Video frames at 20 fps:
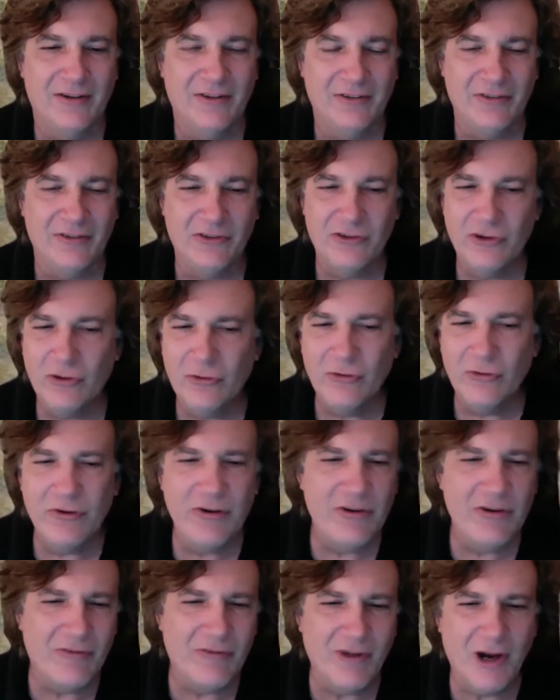Children
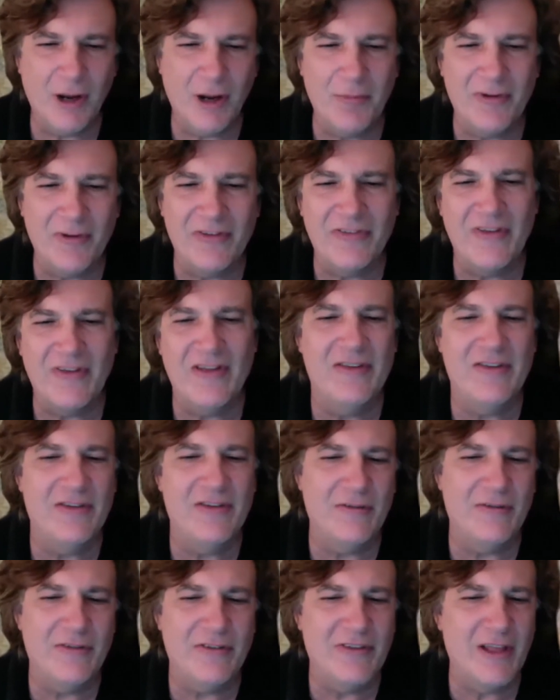develop a sense
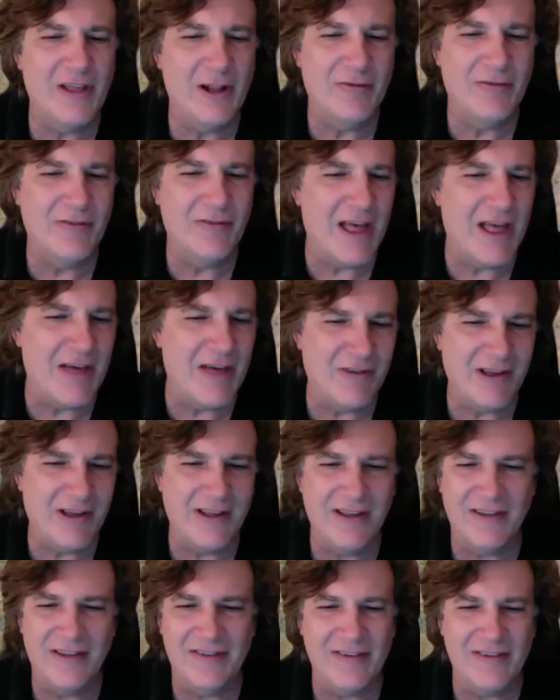of
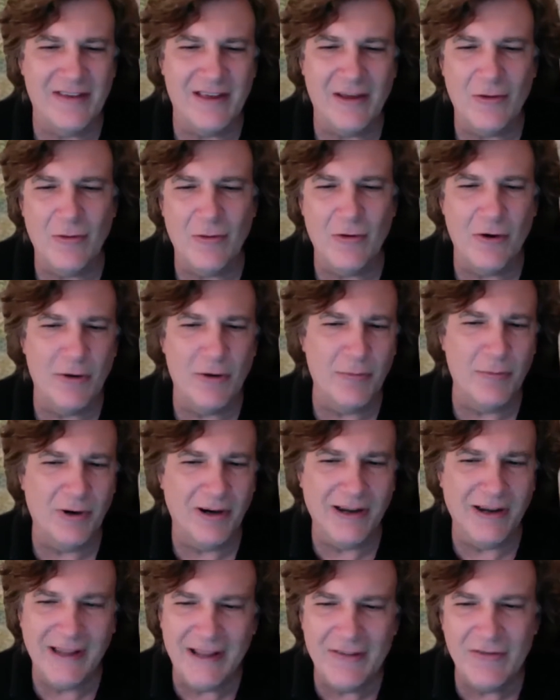self-efficacy or
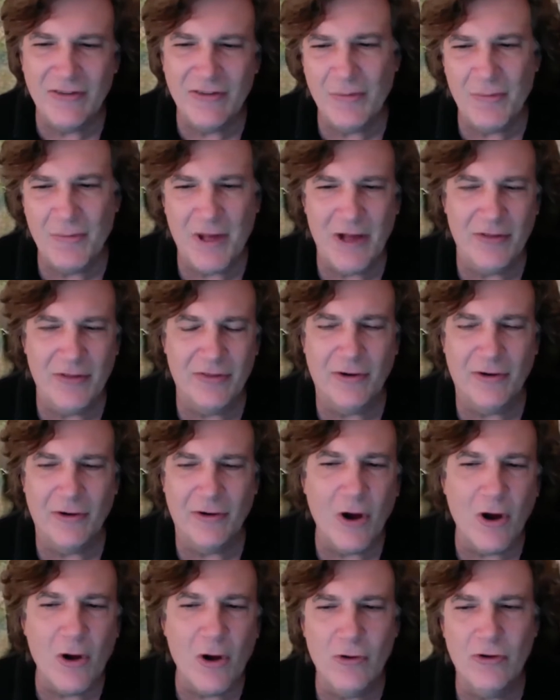beliefs about
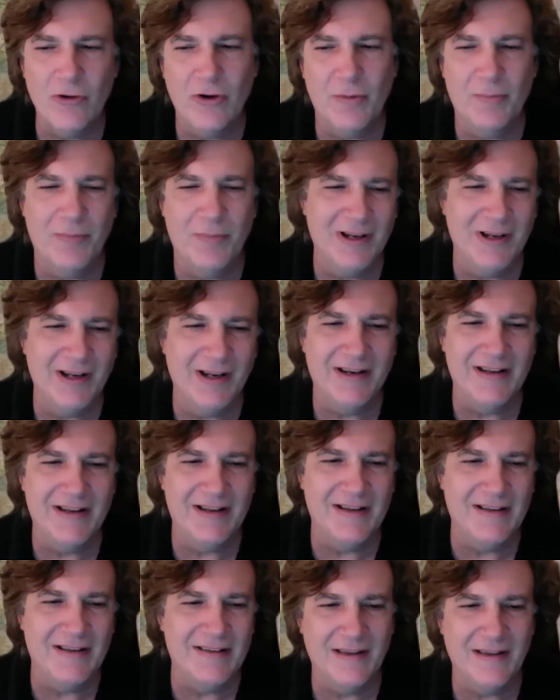their own
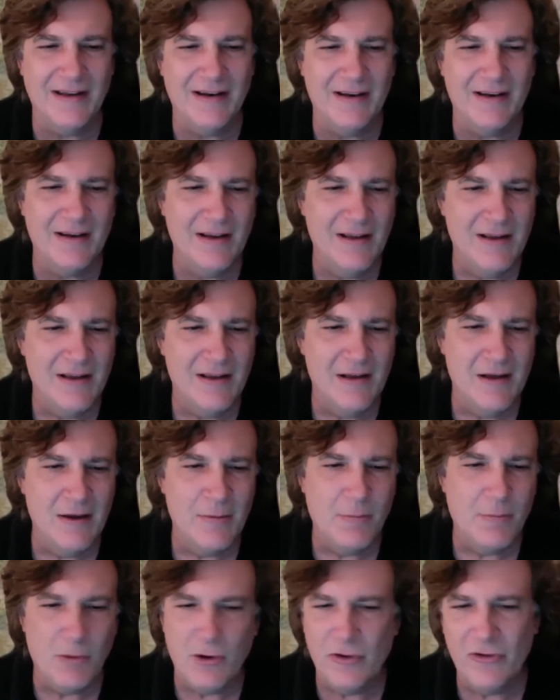abilities and
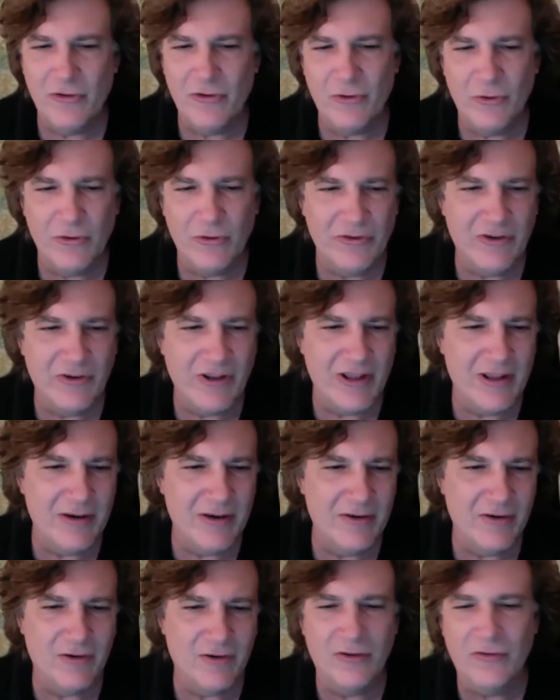personal
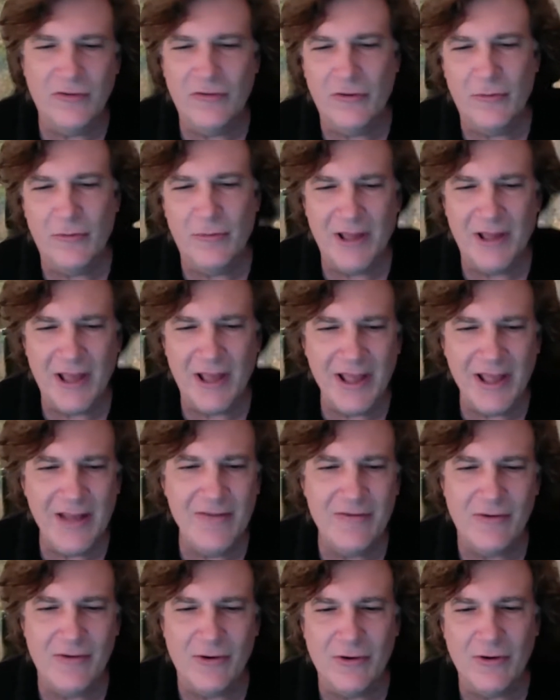standards for
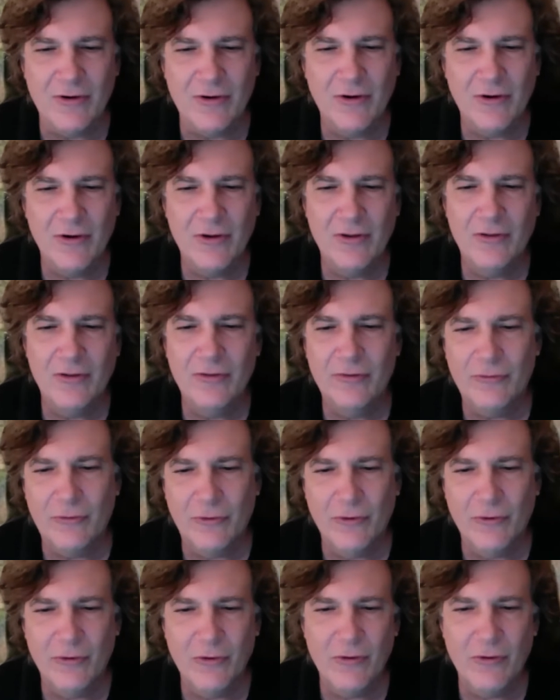behavior
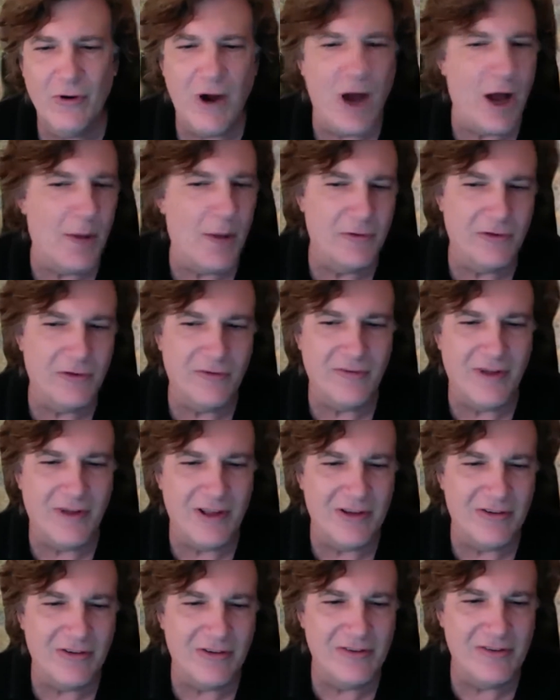through
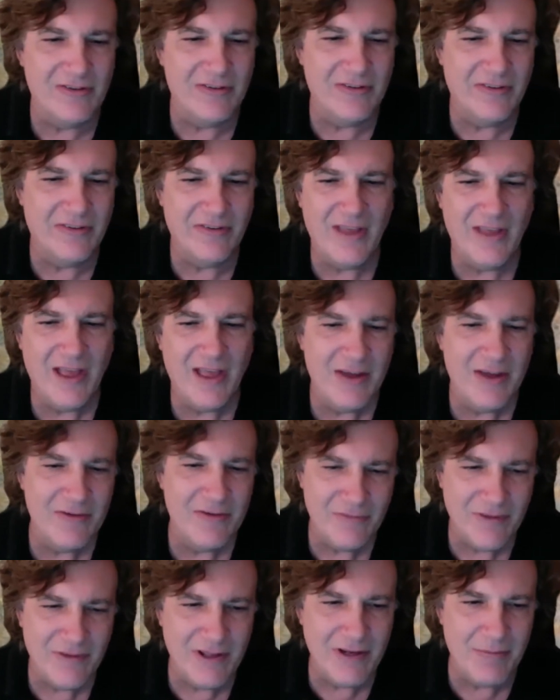observations and
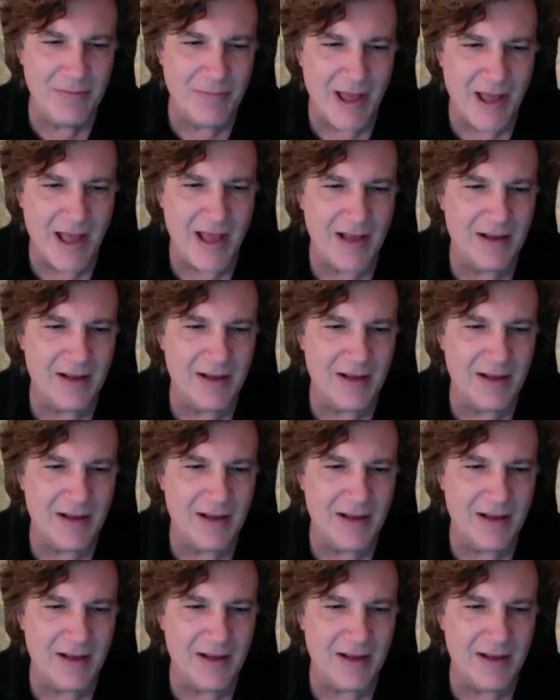feedback.